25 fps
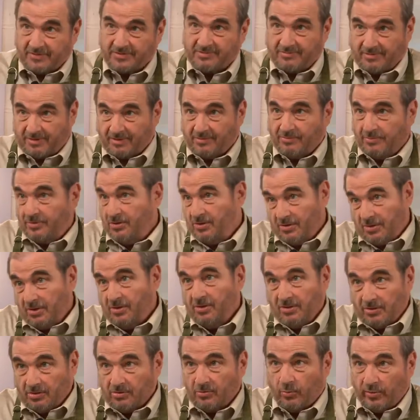of this, you know,
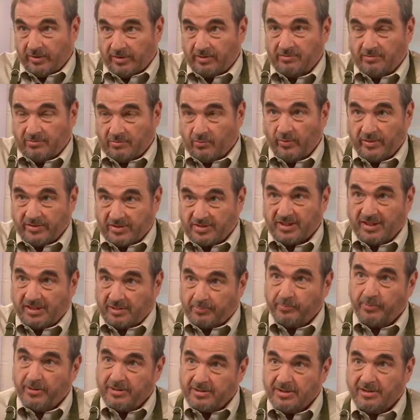The way the
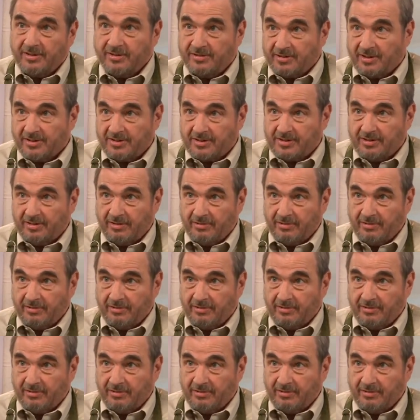Senate President does